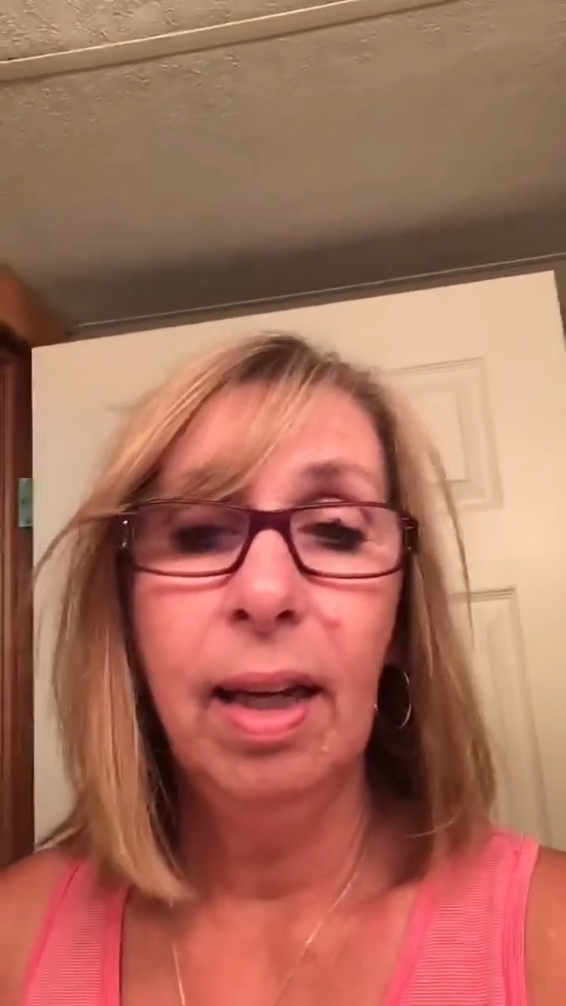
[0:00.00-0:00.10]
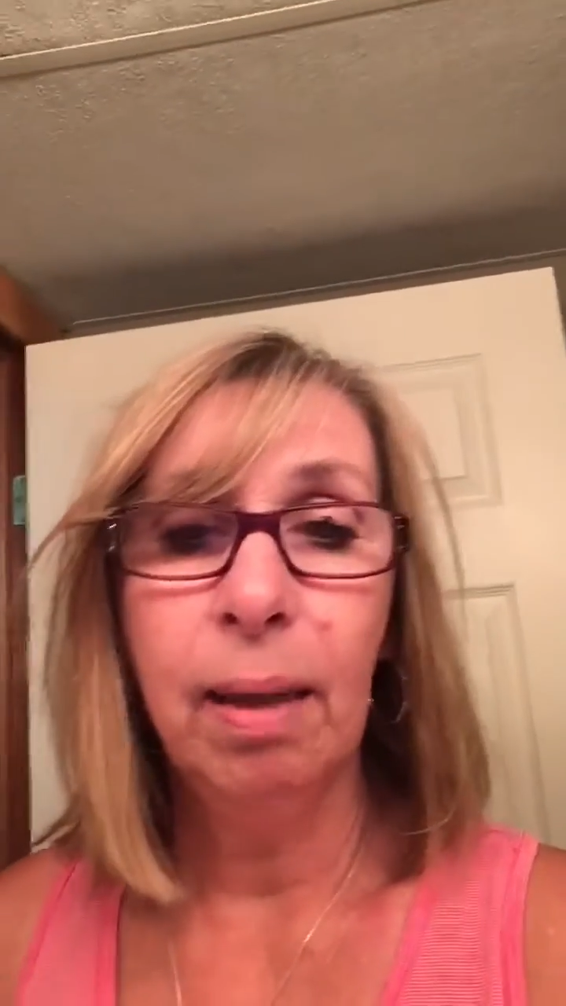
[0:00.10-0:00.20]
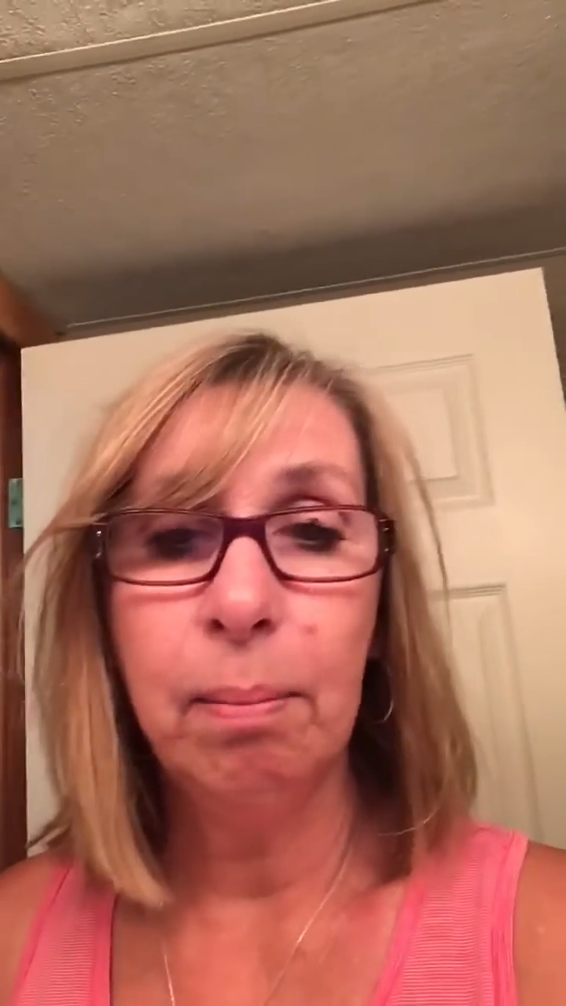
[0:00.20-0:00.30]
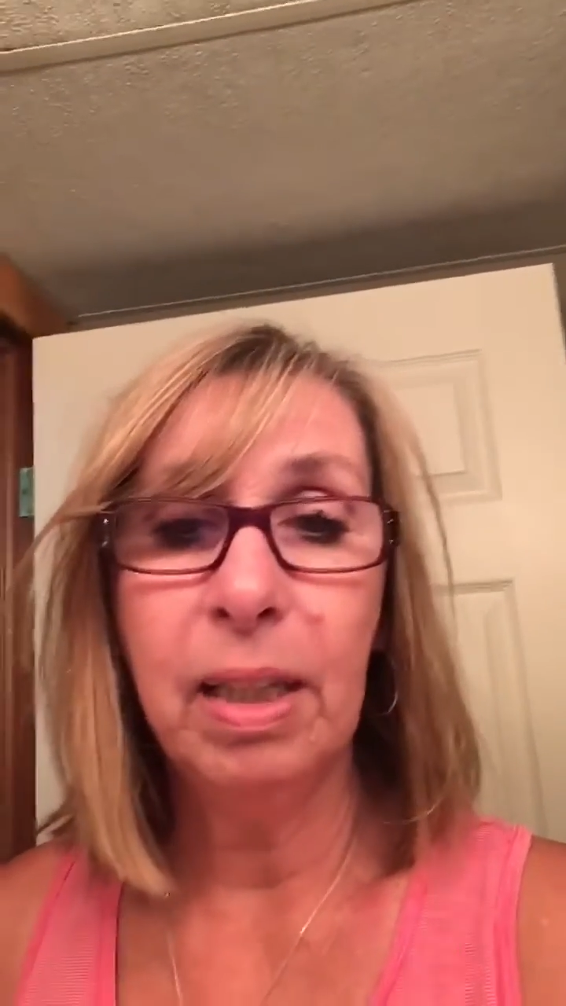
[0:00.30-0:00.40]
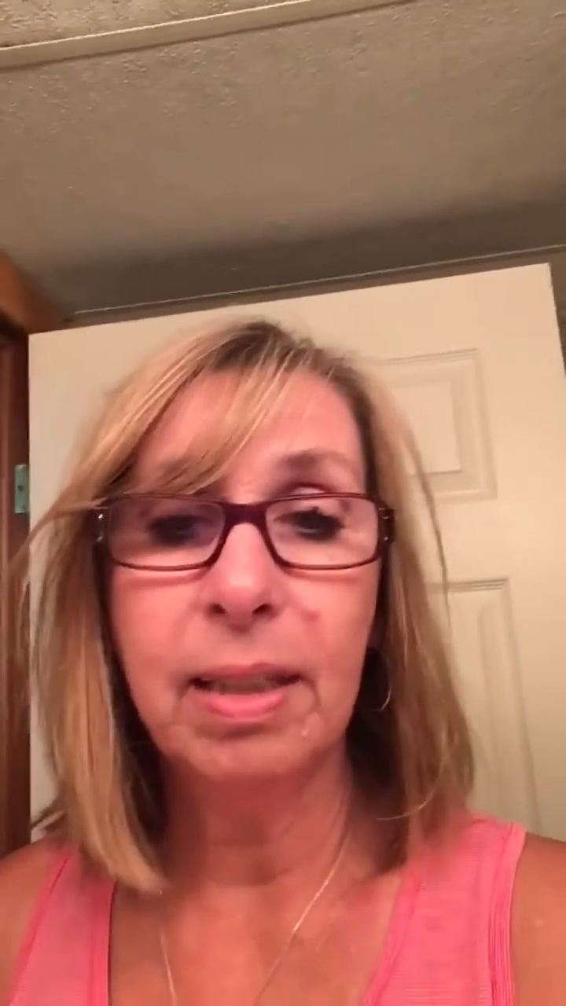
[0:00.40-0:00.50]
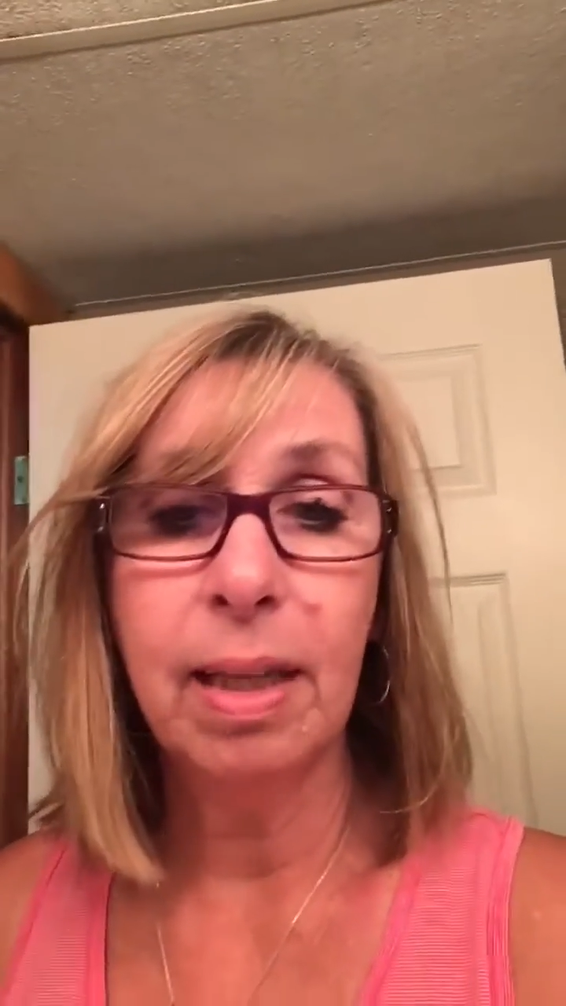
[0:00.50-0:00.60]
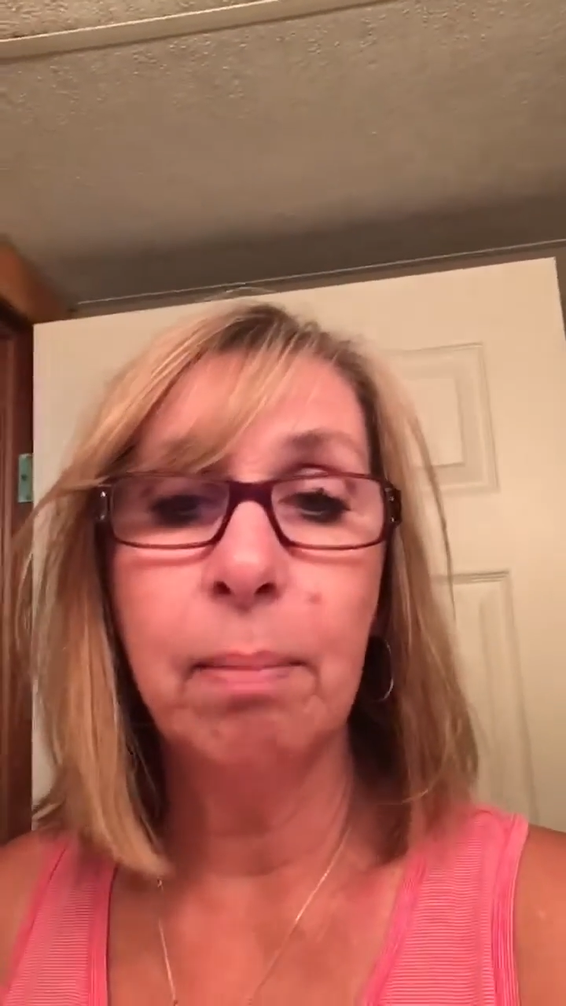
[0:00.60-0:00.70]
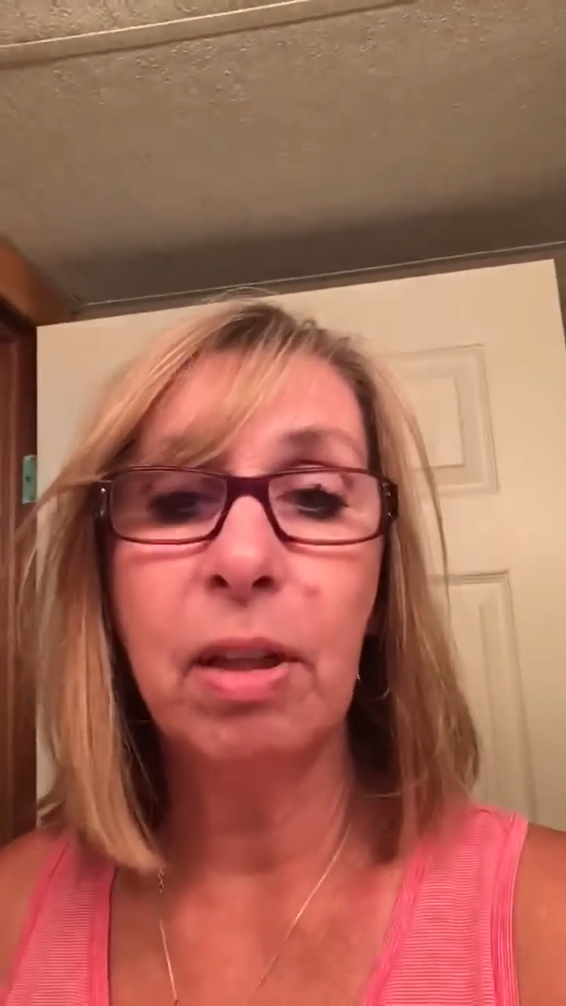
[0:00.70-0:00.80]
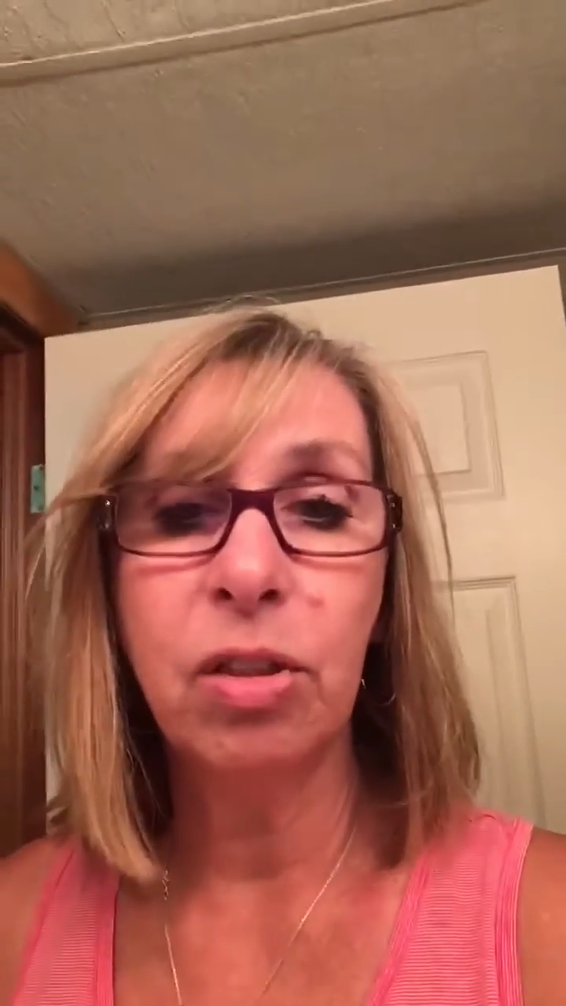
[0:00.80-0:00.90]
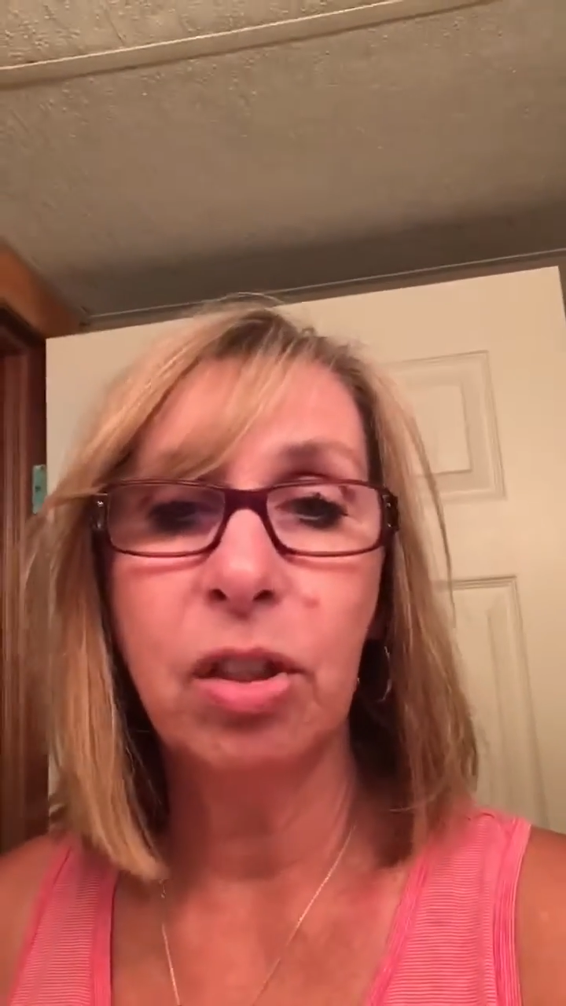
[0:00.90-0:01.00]
it means that
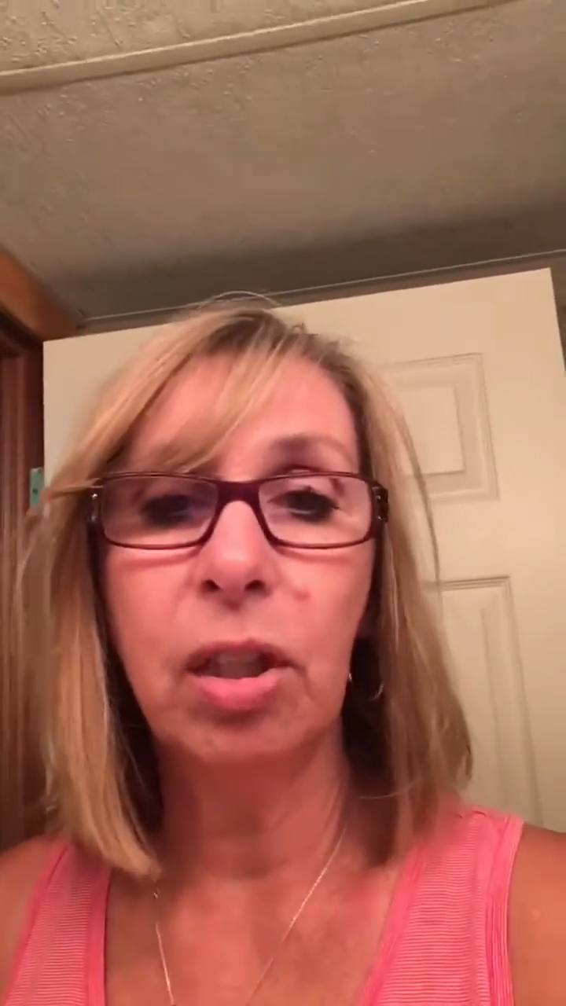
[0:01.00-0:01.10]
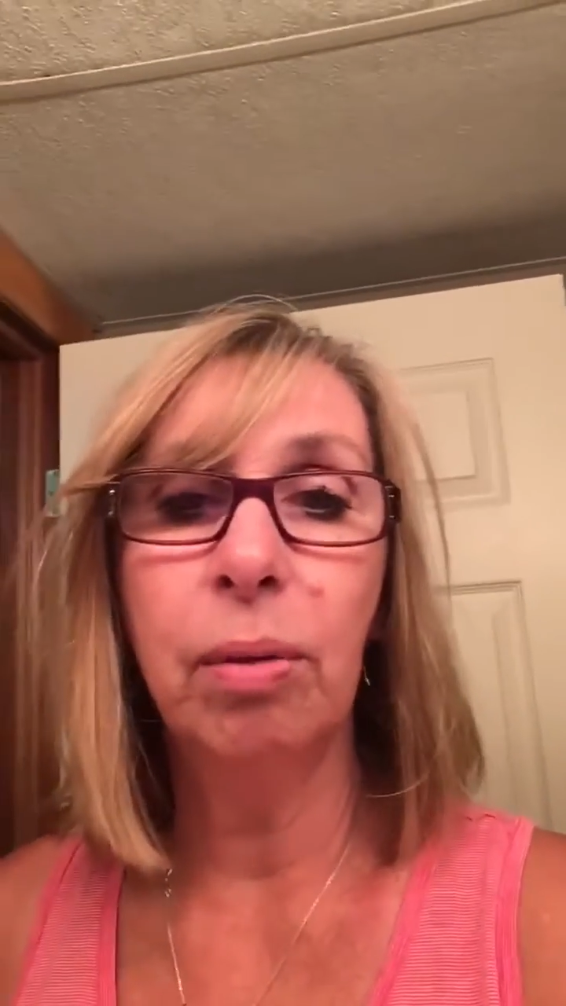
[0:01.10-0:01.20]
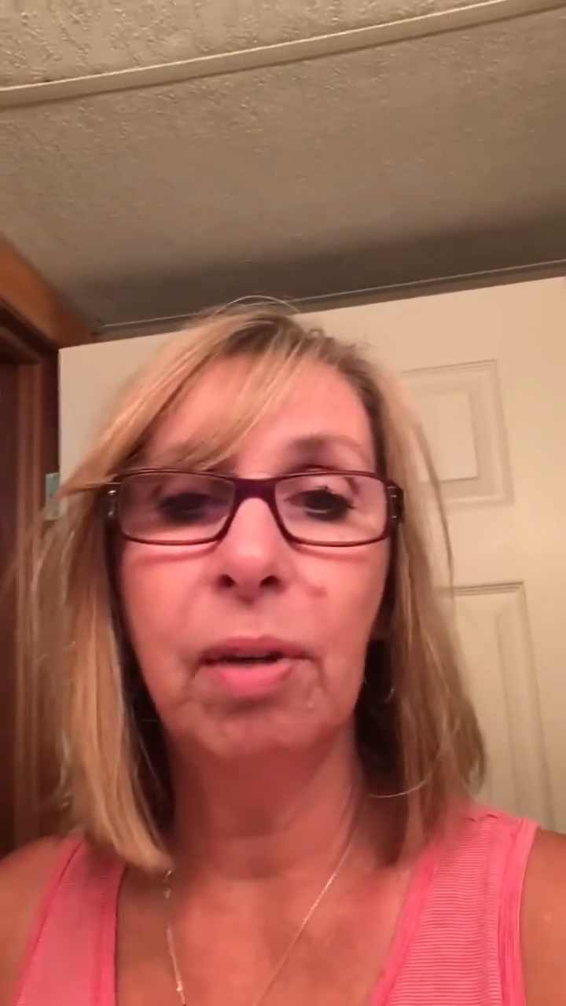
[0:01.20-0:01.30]
much to you